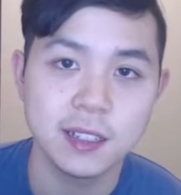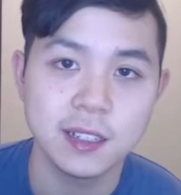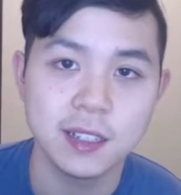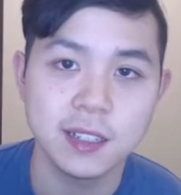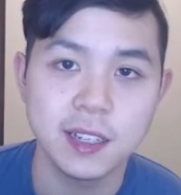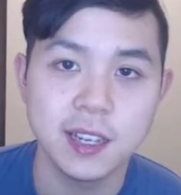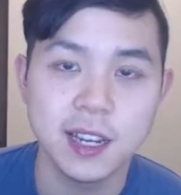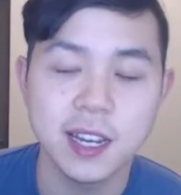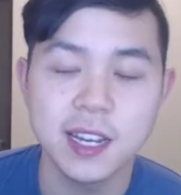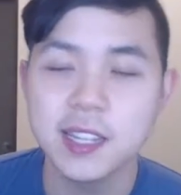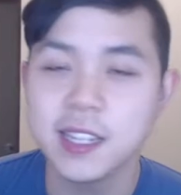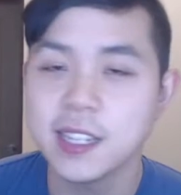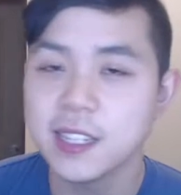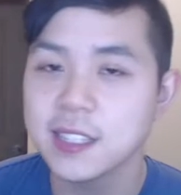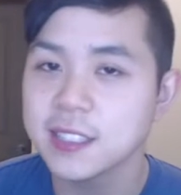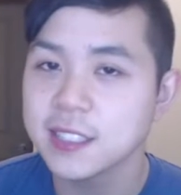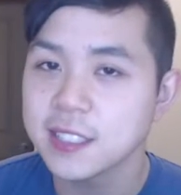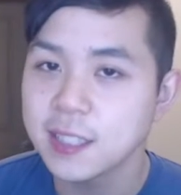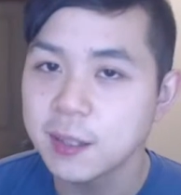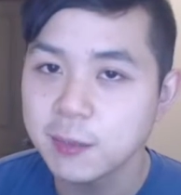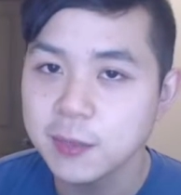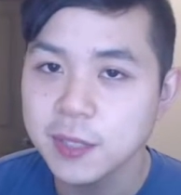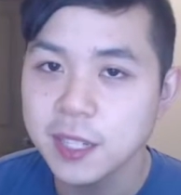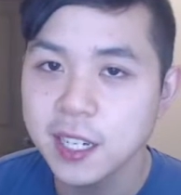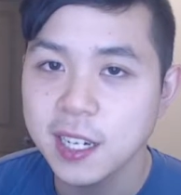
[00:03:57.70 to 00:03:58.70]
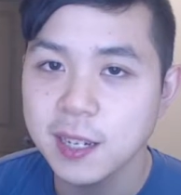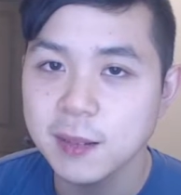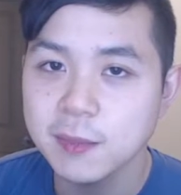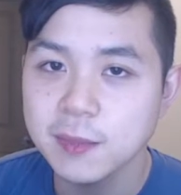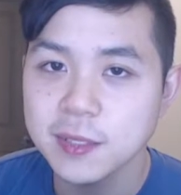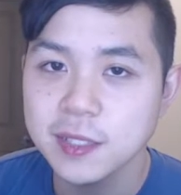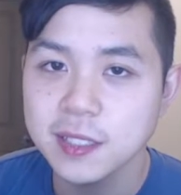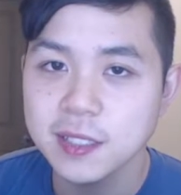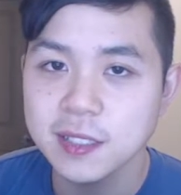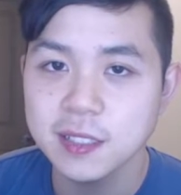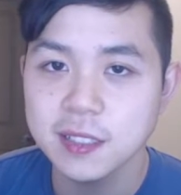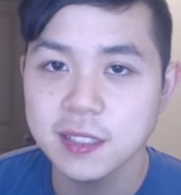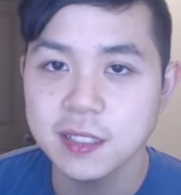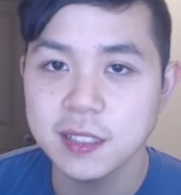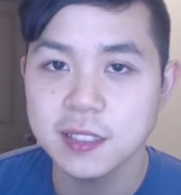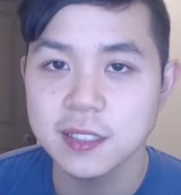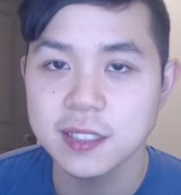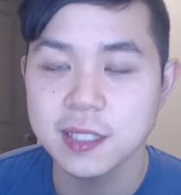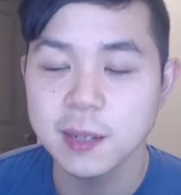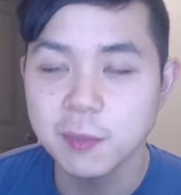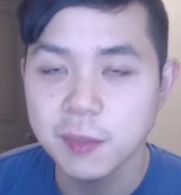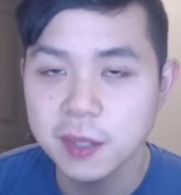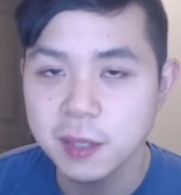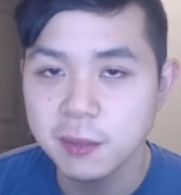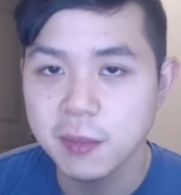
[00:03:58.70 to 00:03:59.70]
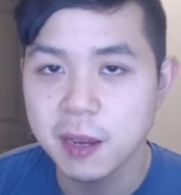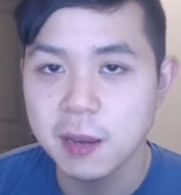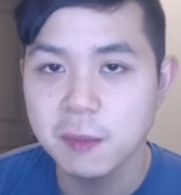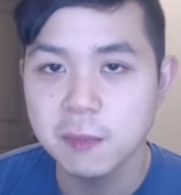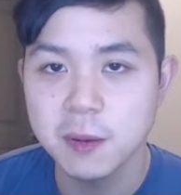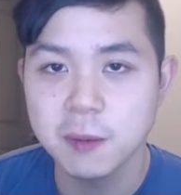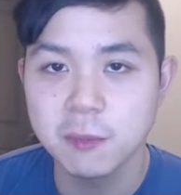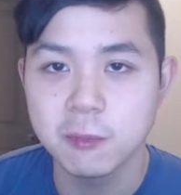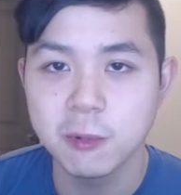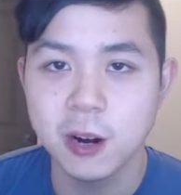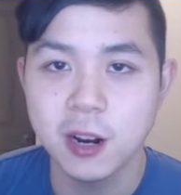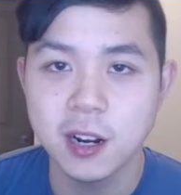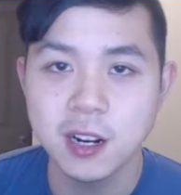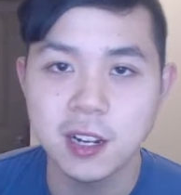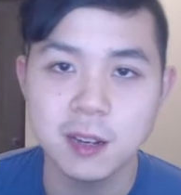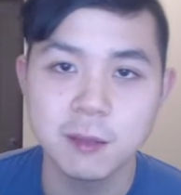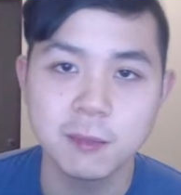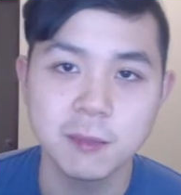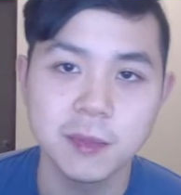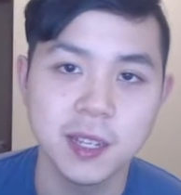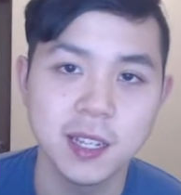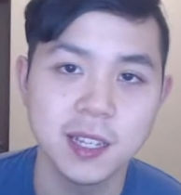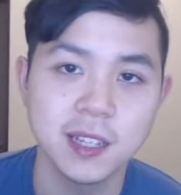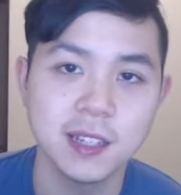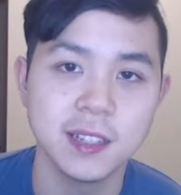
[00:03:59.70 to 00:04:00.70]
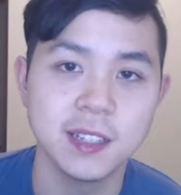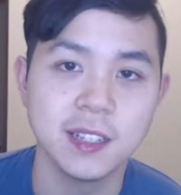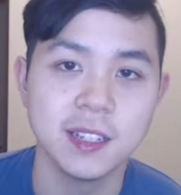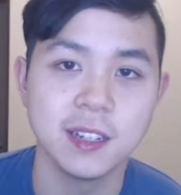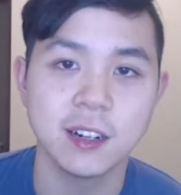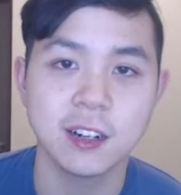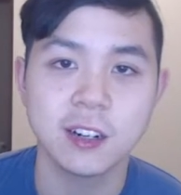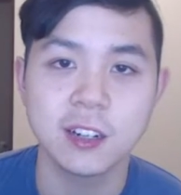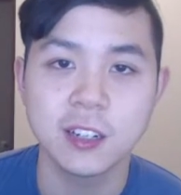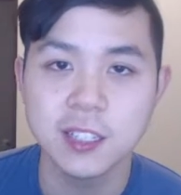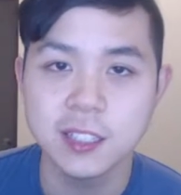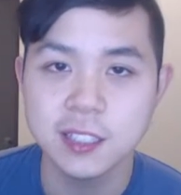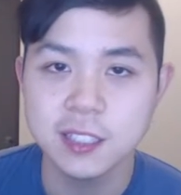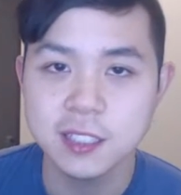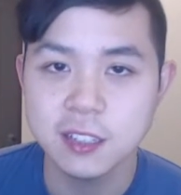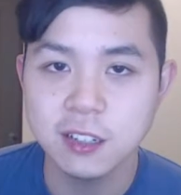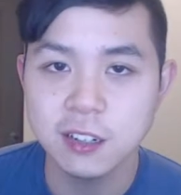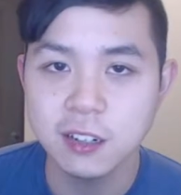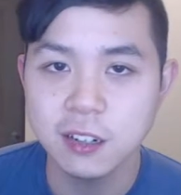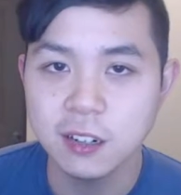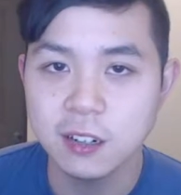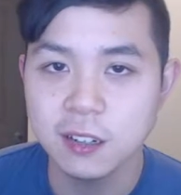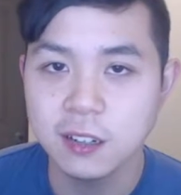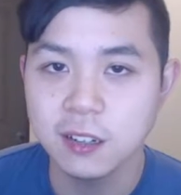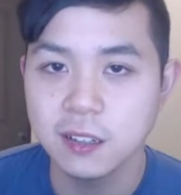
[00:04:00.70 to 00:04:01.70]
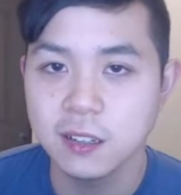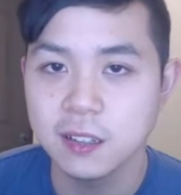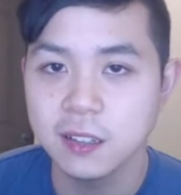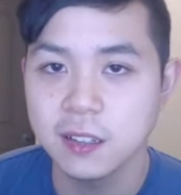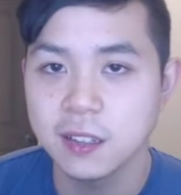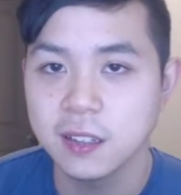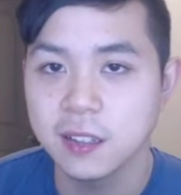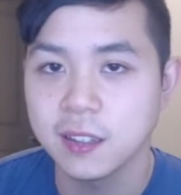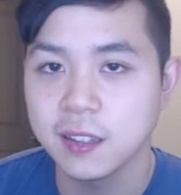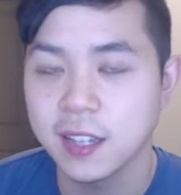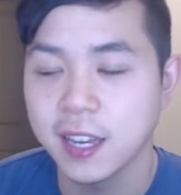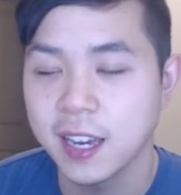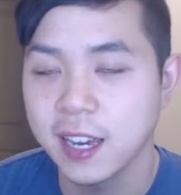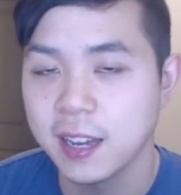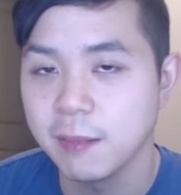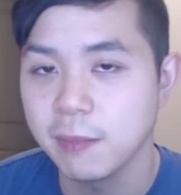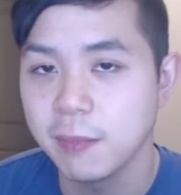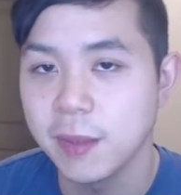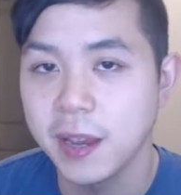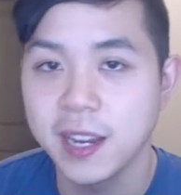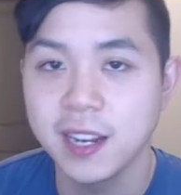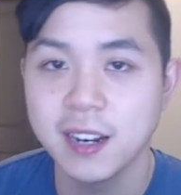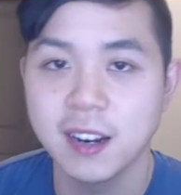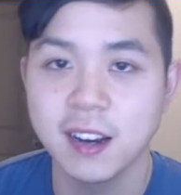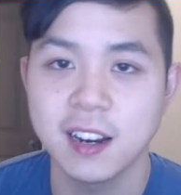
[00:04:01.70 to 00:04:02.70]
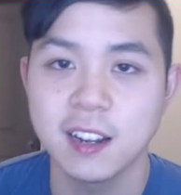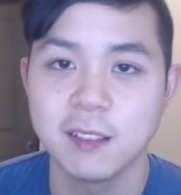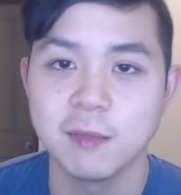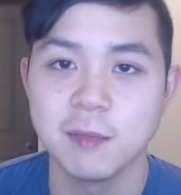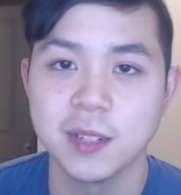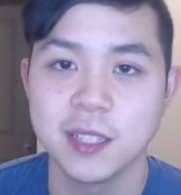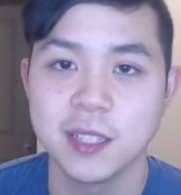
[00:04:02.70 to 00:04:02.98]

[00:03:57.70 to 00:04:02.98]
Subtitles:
And then sometimes something might be brought up in the earnings call that may not have been